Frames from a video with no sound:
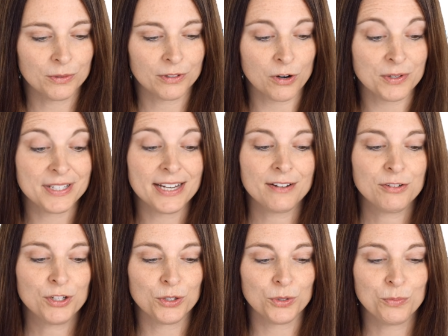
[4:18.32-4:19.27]
go down
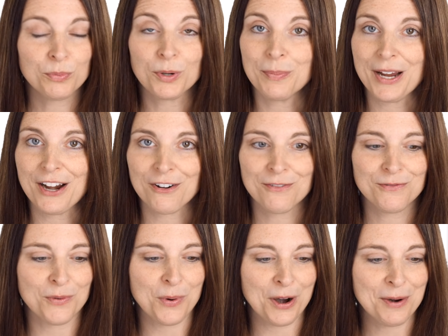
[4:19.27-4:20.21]
to Prepare a
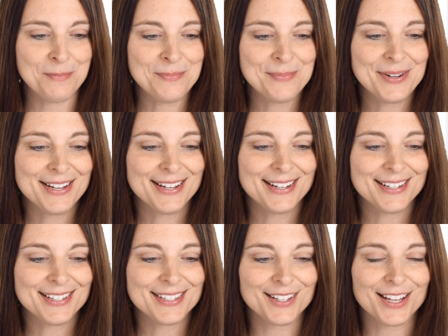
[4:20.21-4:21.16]
Form,
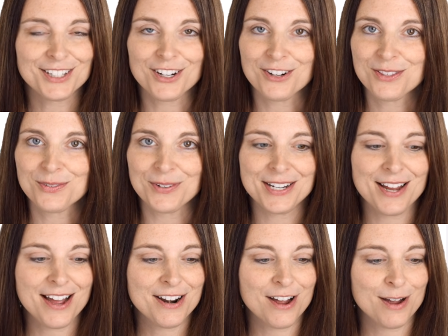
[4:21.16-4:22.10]
select our three
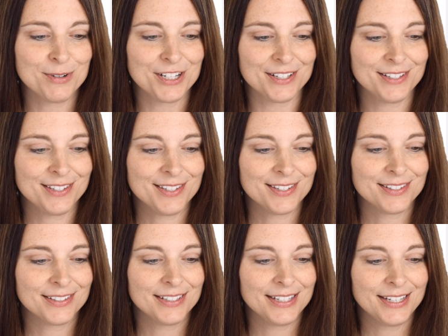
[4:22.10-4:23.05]
dot options,
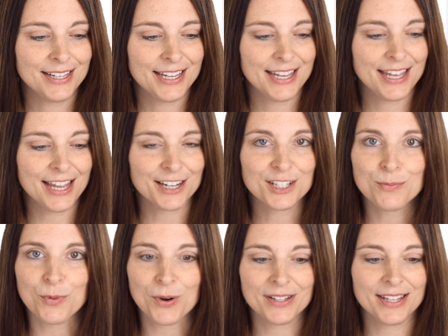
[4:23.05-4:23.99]

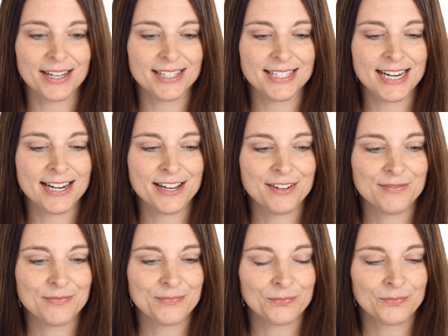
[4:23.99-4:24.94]
export that data,
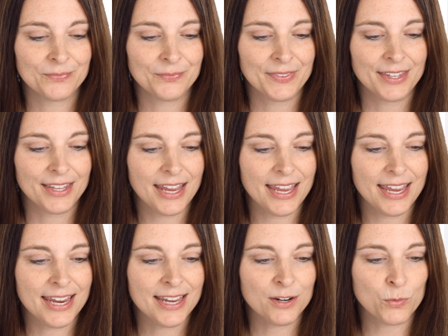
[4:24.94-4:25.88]

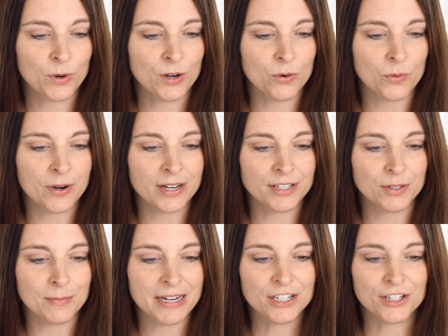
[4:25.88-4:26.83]
and we're going
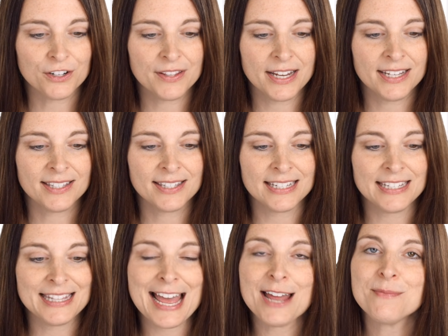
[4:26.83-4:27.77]
to make sure that it's
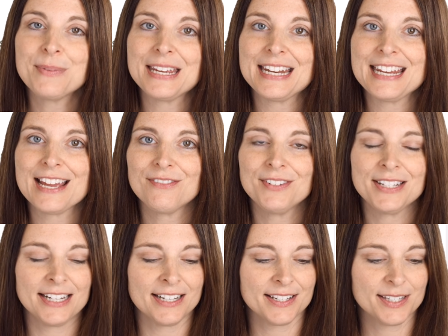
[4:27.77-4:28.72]
in that P D F
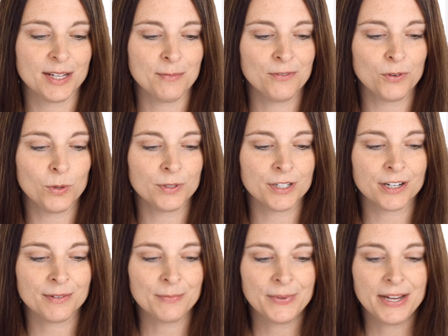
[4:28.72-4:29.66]
data subfolder.